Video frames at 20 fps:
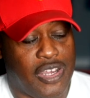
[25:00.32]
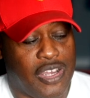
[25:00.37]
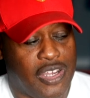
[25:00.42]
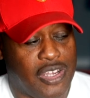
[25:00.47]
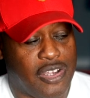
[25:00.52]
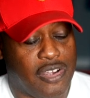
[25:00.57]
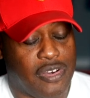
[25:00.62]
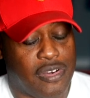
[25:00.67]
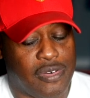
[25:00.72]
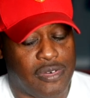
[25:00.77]

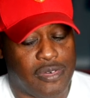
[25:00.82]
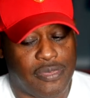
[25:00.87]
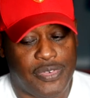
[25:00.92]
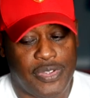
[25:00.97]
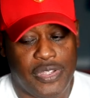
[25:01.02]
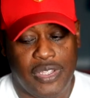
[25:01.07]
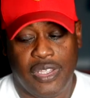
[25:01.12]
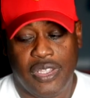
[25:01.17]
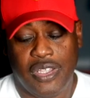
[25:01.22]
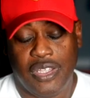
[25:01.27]
enclave,
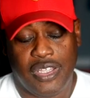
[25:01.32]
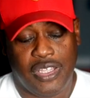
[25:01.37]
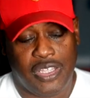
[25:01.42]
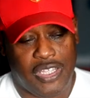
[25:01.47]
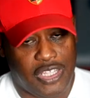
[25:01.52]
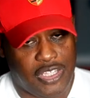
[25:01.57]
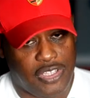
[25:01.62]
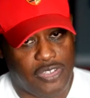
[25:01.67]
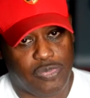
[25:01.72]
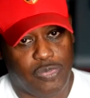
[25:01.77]

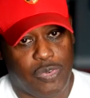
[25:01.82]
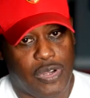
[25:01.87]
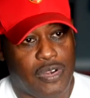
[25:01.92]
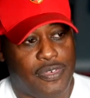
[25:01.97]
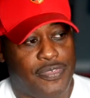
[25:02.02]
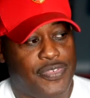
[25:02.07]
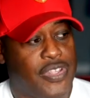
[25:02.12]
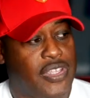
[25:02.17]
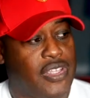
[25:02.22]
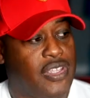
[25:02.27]
He's
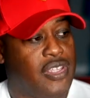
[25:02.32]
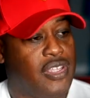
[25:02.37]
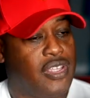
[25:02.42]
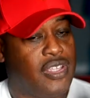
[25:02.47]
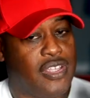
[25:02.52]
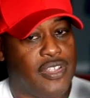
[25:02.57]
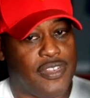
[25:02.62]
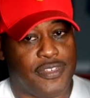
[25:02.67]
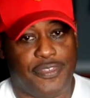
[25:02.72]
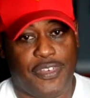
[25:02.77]
wealthy,
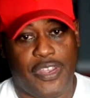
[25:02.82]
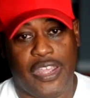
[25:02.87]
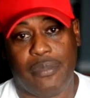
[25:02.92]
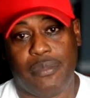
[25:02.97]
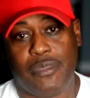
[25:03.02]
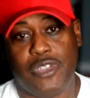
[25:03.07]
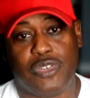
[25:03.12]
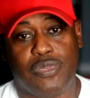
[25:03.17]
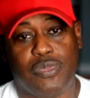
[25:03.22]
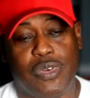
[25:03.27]
his
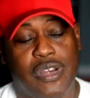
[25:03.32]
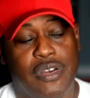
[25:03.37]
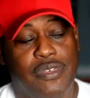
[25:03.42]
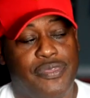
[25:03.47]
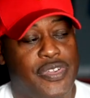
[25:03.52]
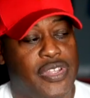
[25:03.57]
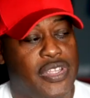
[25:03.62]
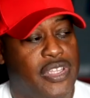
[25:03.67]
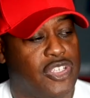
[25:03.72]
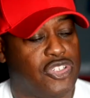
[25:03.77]
family's
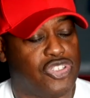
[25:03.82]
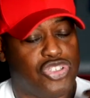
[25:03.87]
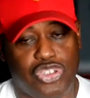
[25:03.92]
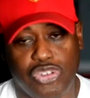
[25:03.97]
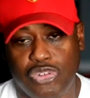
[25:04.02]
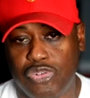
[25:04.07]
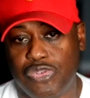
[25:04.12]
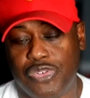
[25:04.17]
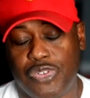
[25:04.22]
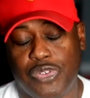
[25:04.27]
wealthy, his
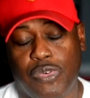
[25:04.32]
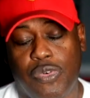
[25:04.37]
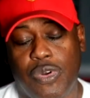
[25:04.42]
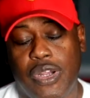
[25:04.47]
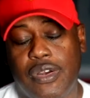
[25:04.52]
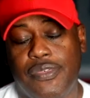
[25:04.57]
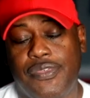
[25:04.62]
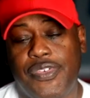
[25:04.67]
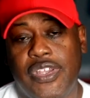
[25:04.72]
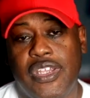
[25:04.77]
children are
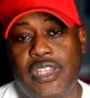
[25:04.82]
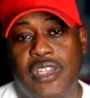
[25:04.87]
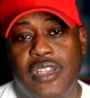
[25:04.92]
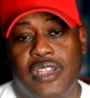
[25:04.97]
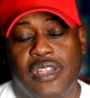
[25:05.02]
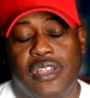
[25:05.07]
wealthy.